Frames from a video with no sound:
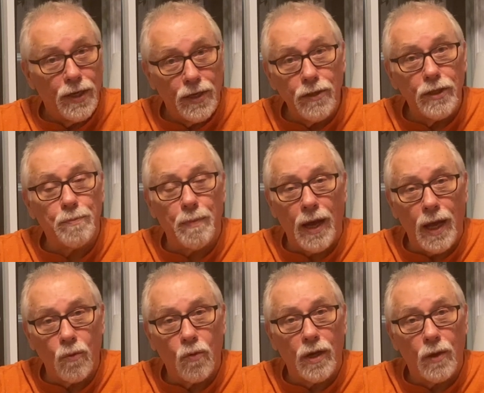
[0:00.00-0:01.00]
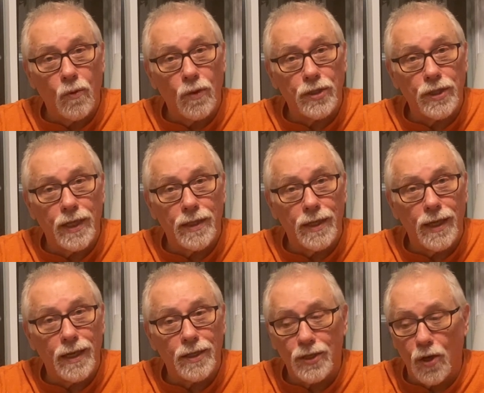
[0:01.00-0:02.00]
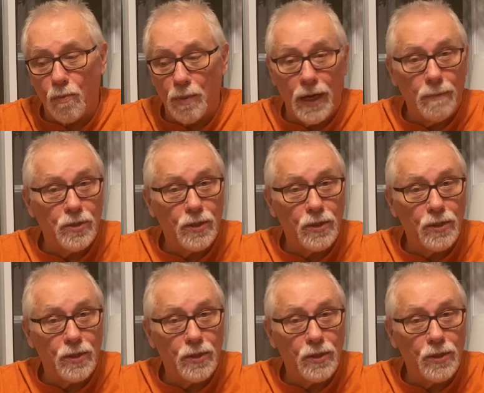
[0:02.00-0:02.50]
to the spot where I want to set the telescope up.